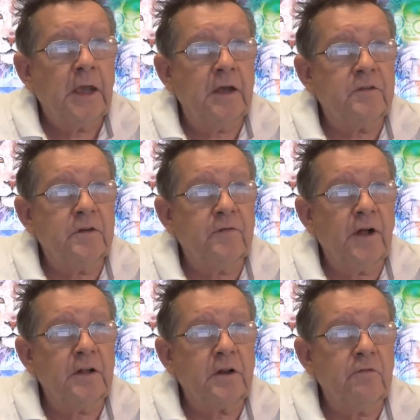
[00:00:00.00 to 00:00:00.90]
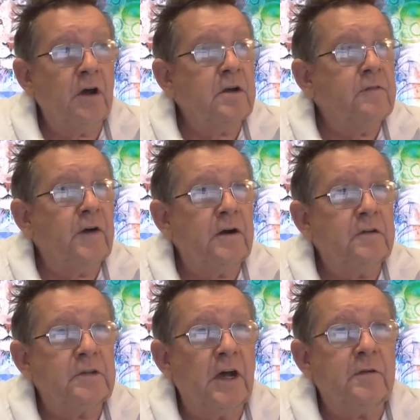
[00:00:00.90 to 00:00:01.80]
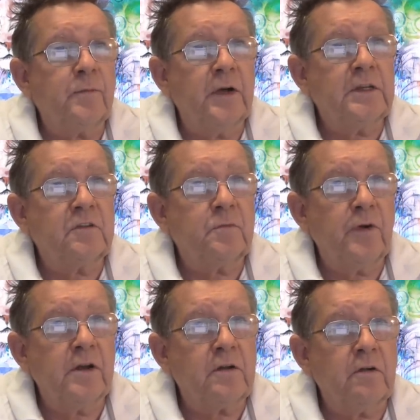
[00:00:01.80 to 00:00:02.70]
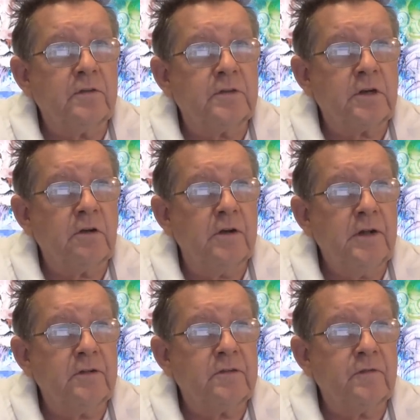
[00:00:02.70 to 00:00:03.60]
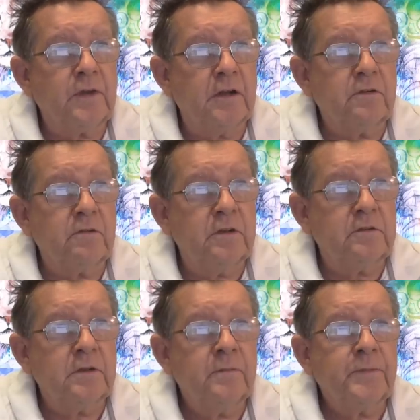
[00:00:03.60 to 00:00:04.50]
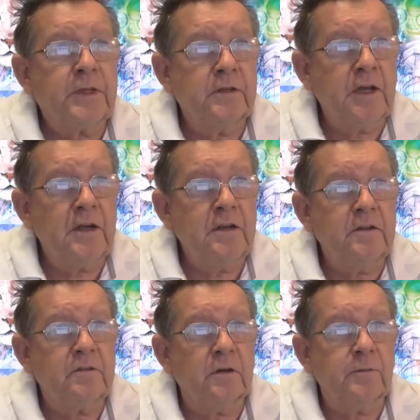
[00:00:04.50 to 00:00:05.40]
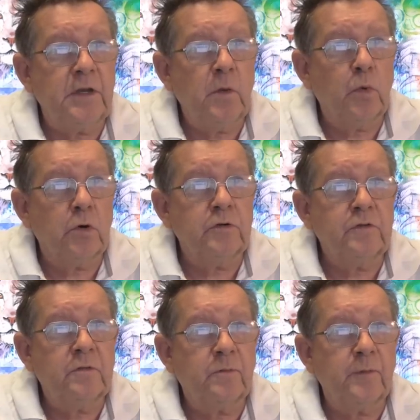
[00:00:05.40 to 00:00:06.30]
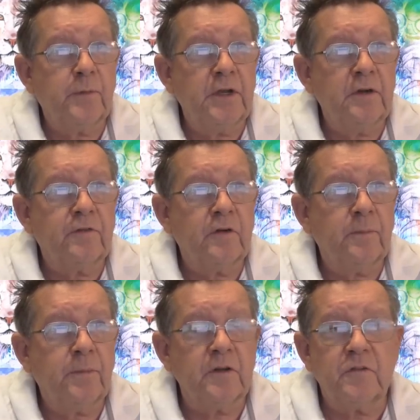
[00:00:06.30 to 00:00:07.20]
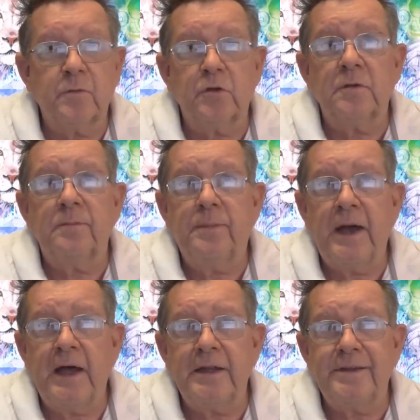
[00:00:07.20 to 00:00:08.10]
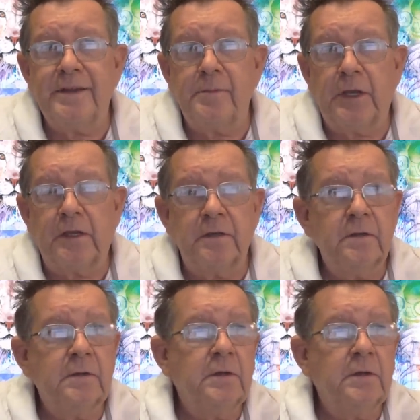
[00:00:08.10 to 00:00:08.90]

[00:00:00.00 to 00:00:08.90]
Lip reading: As novel coronavirus outbreaks spread across a growing list of countries, Canadians are being warned to prepare for a possible pandemic.